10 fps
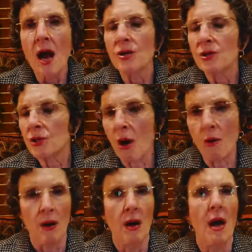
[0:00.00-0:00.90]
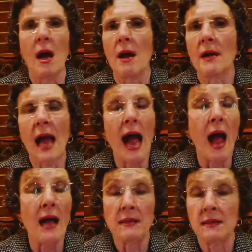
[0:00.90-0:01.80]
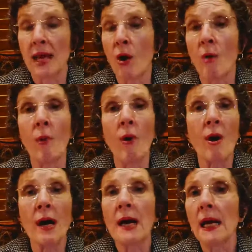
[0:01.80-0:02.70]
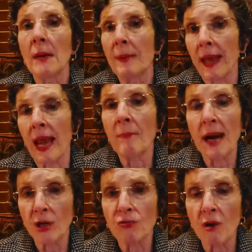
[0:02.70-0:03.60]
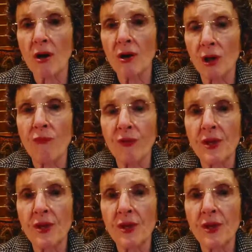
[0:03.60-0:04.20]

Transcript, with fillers: So ah, say no more. It became my drug, you know, for